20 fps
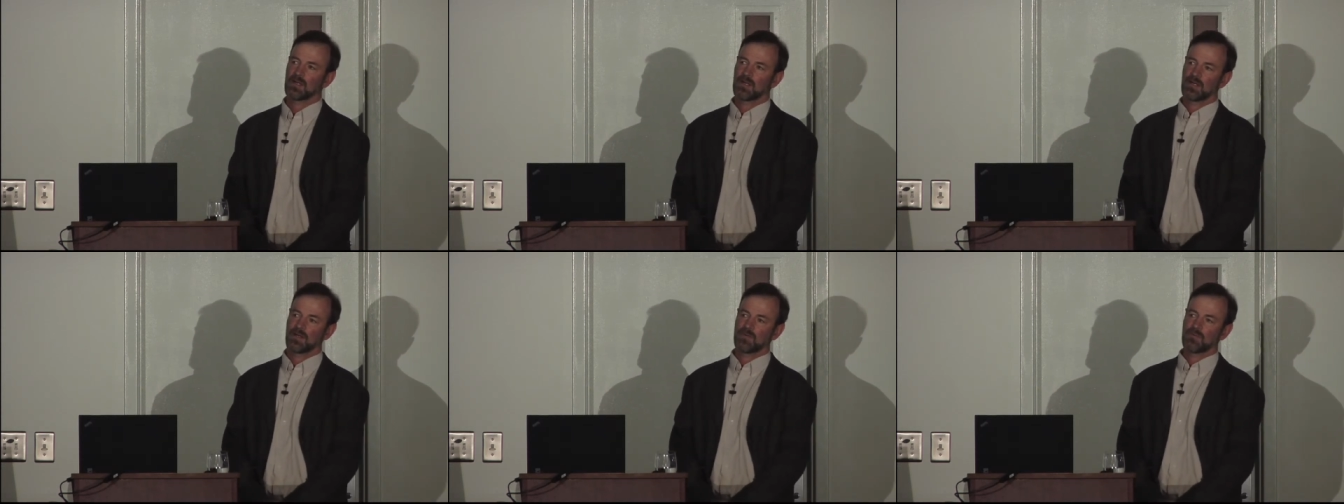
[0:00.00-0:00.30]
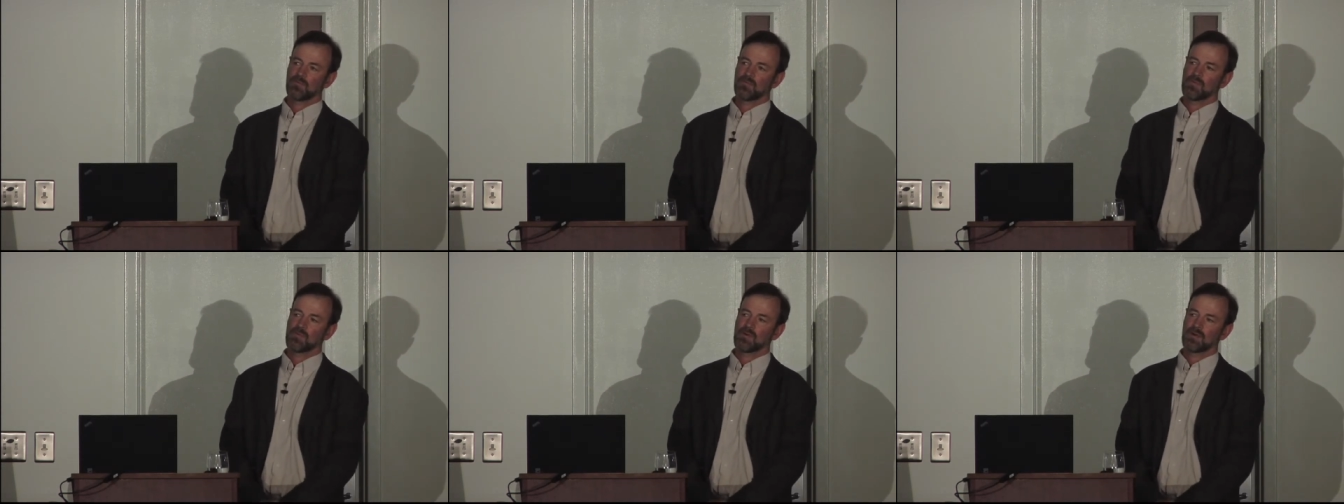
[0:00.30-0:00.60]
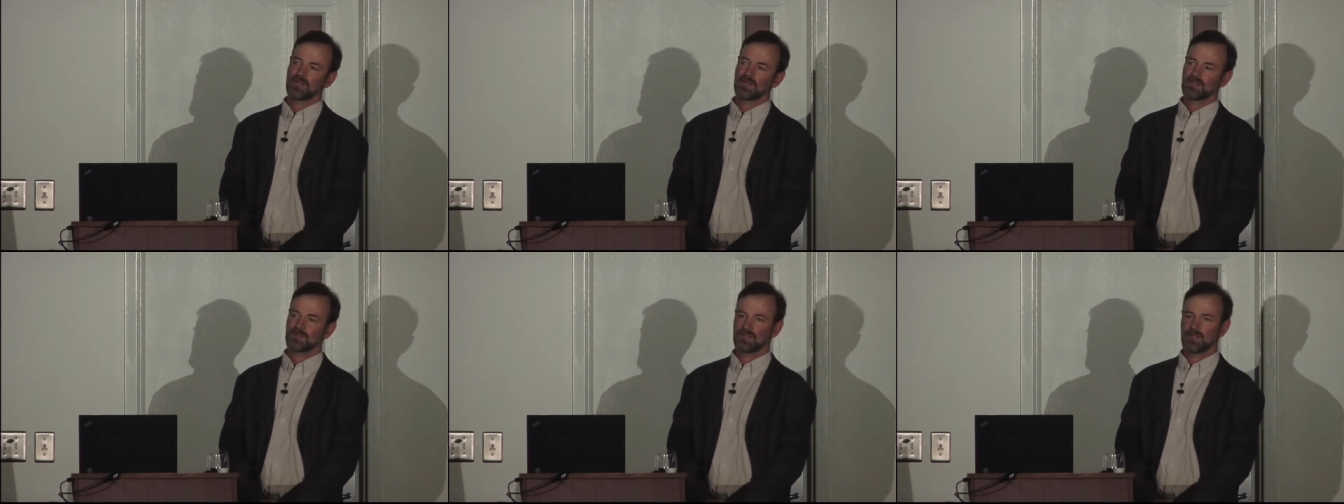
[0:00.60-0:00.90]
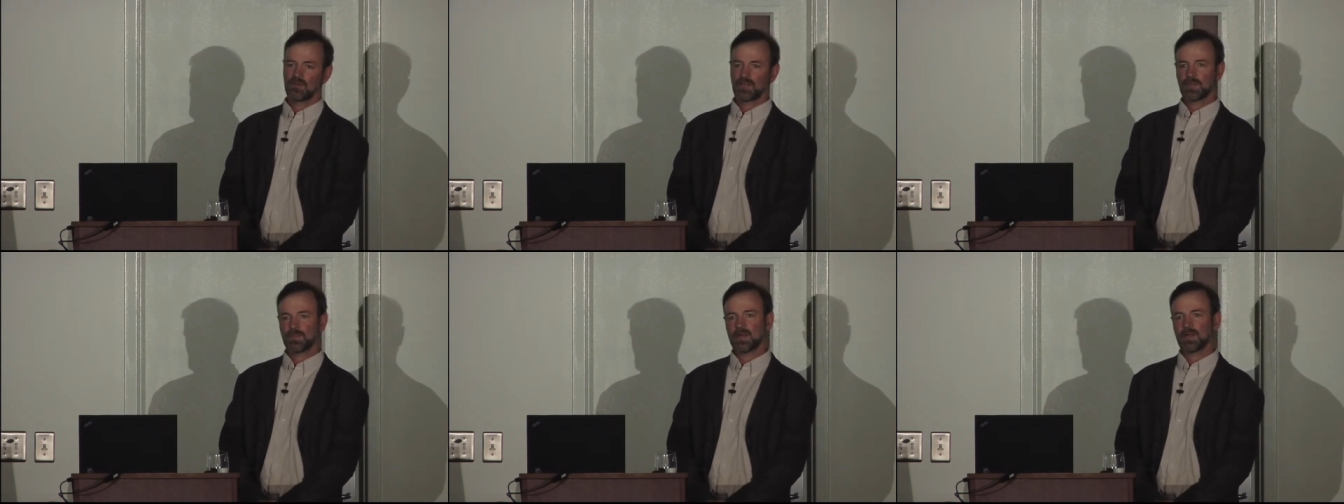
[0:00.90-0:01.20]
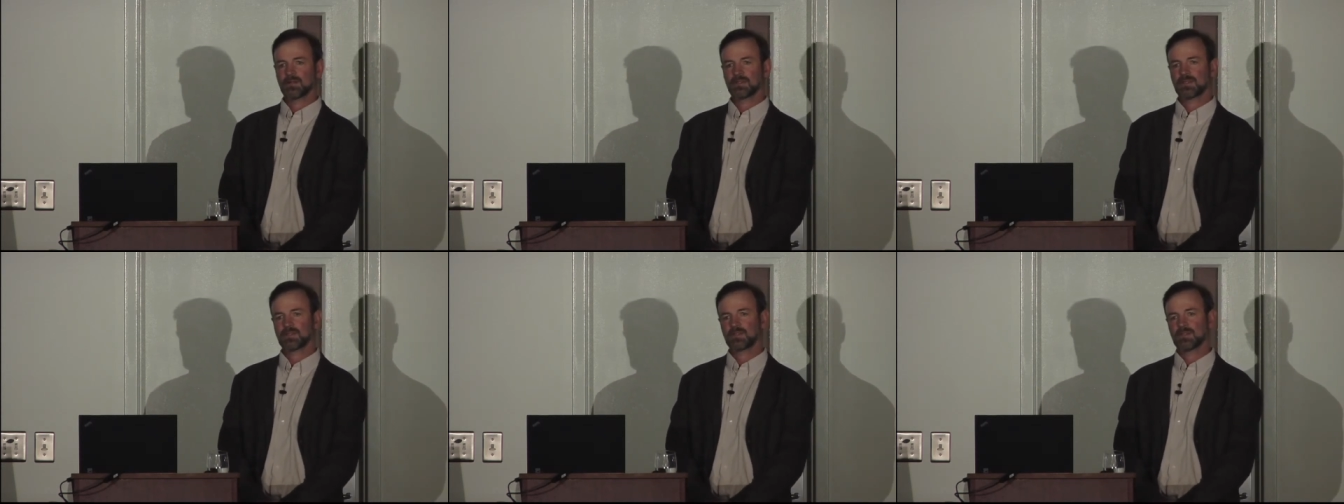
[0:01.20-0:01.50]
on what is known
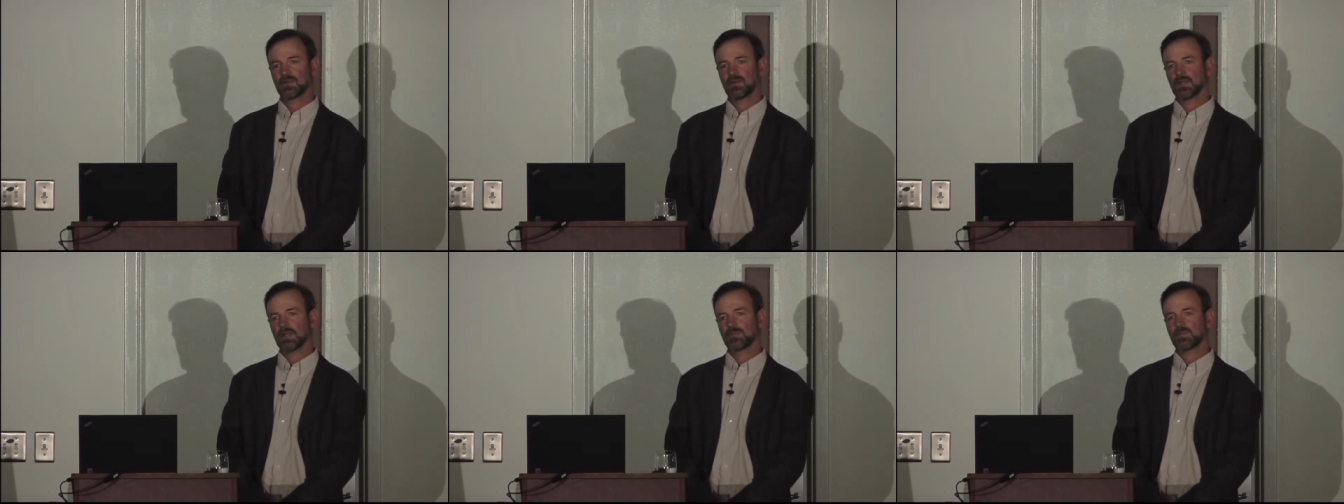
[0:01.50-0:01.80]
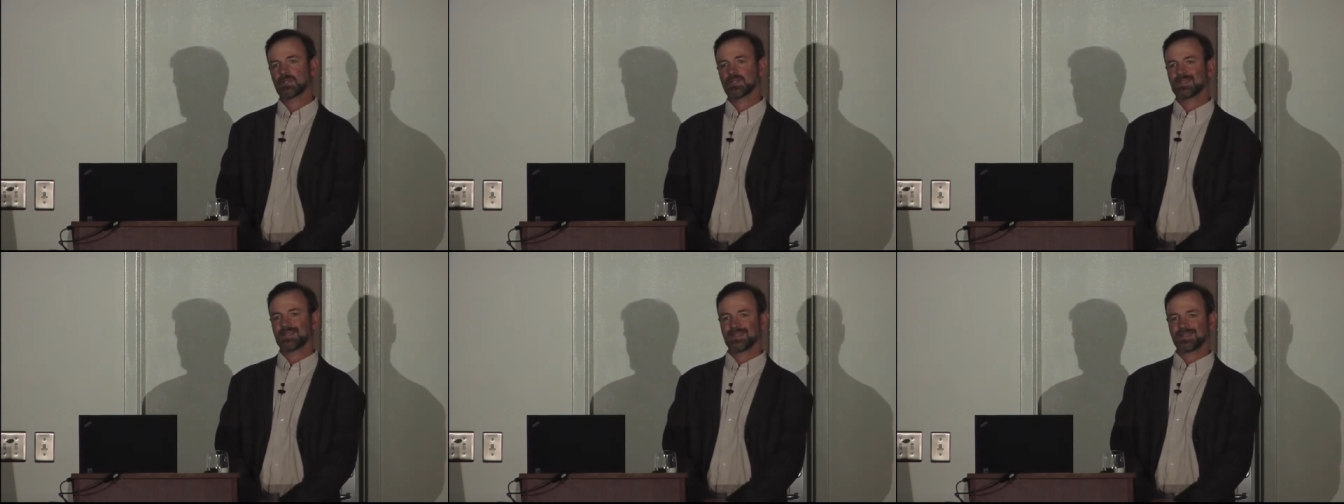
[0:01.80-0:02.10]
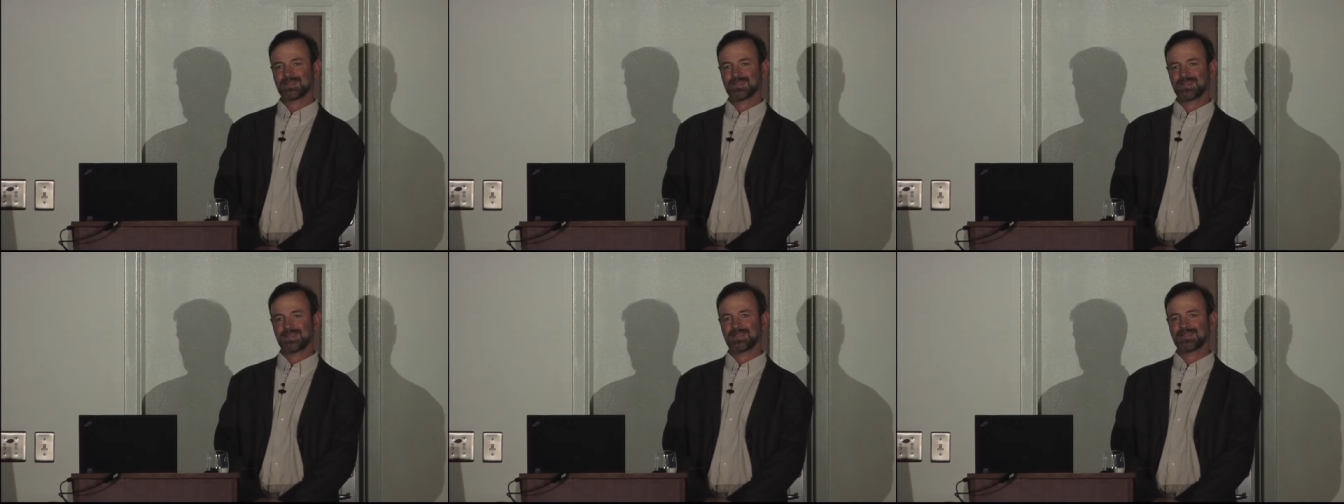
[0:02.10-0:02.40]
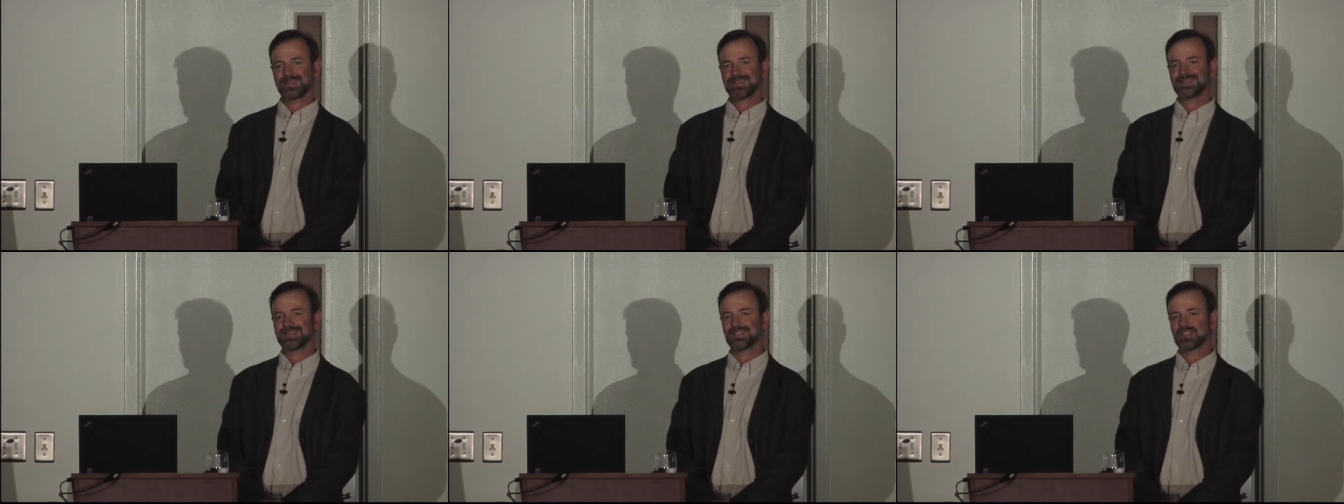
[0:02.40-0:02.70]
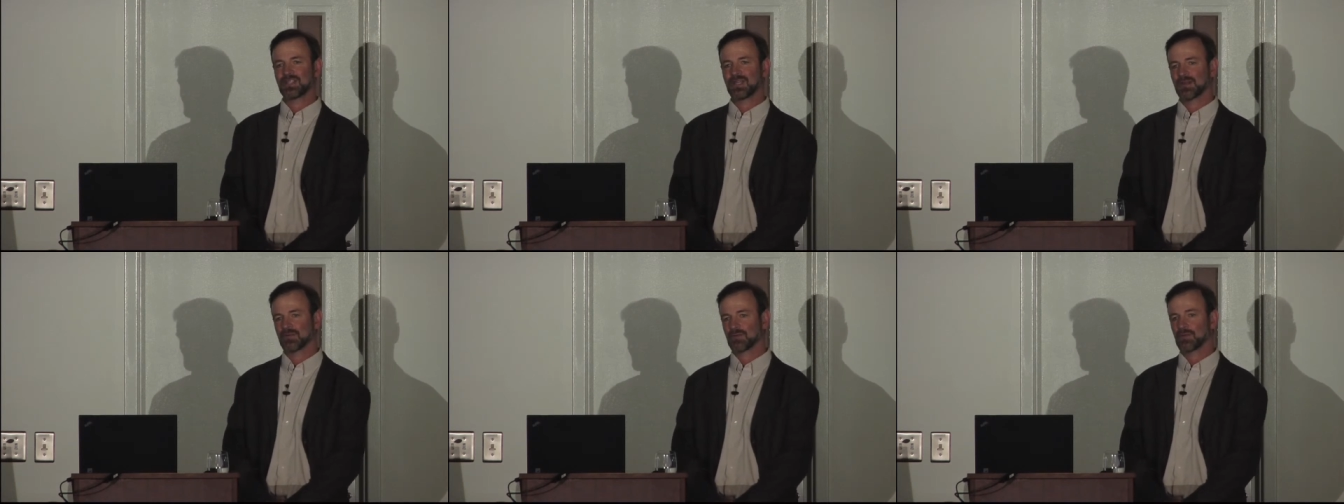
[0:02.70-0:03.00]
about snow leopard densities in
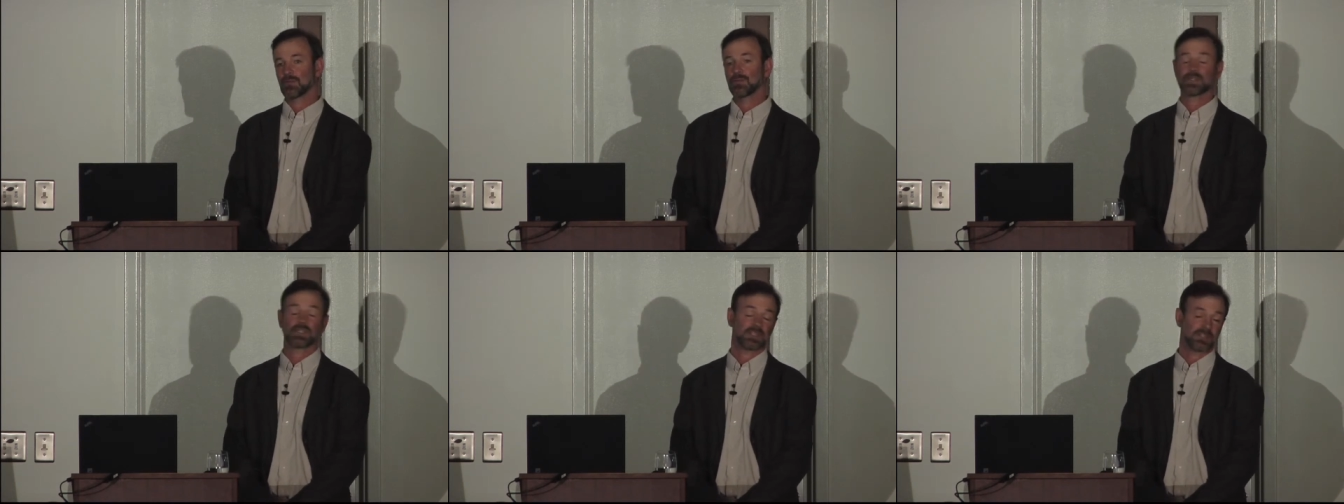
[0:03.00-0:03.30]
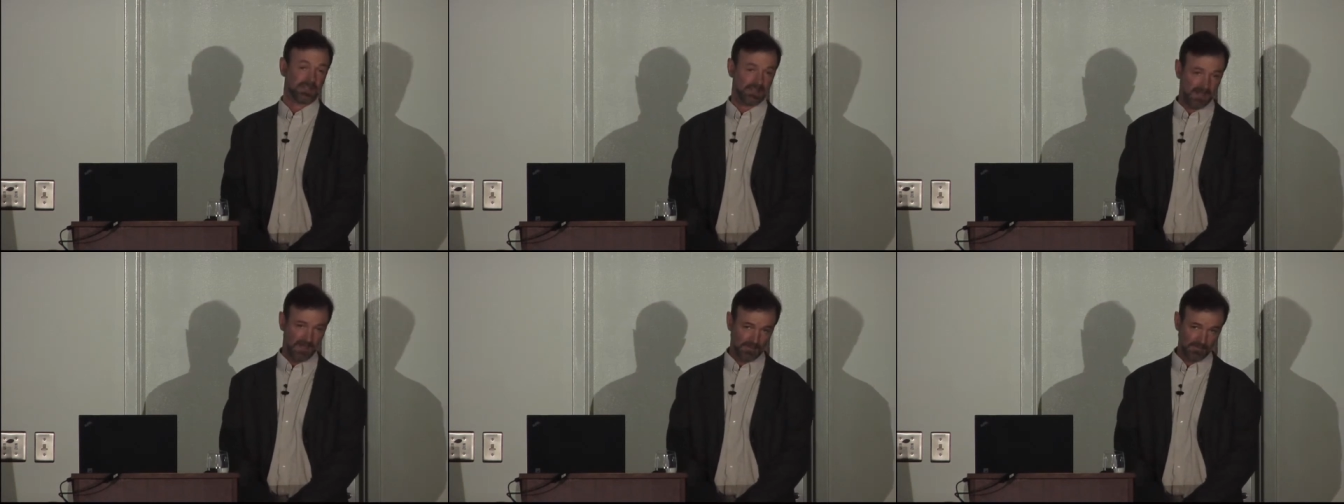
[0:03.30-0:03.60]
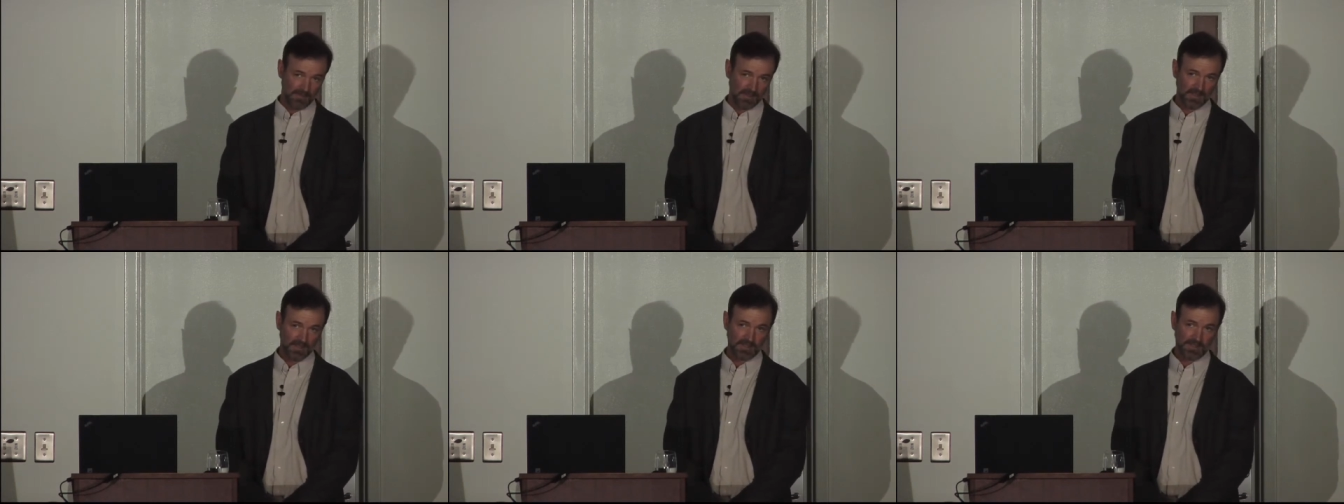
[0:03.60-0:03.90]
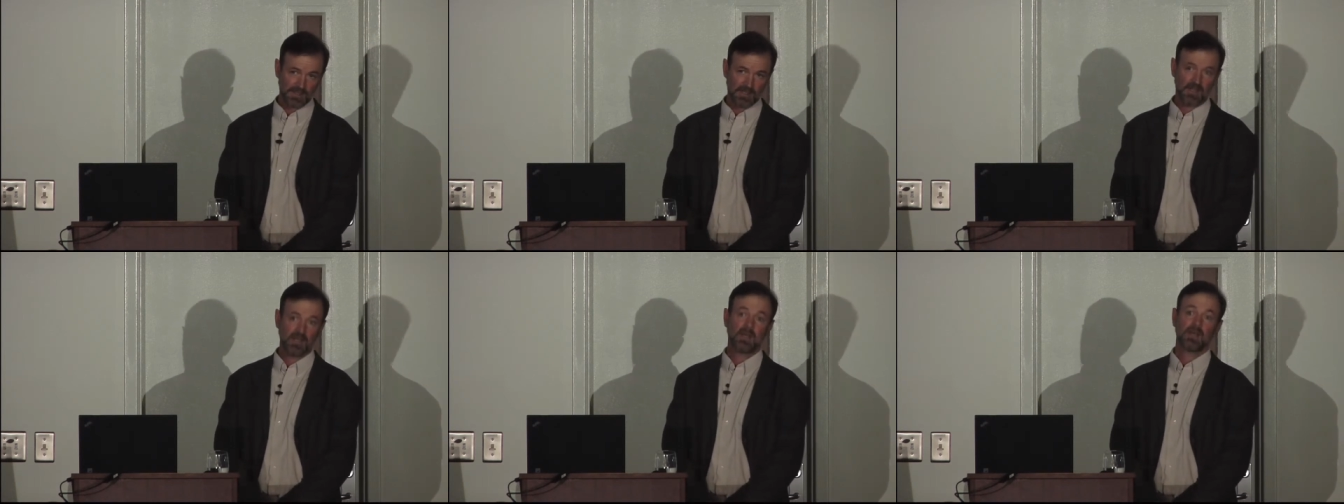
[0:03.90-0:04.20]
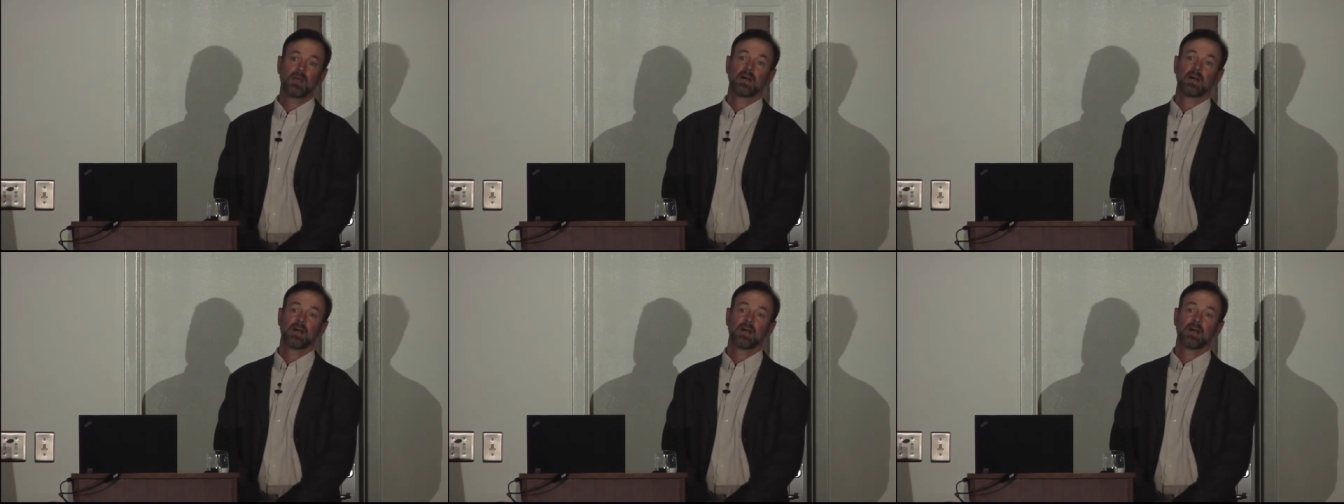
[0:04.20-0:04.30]
general, which is not much,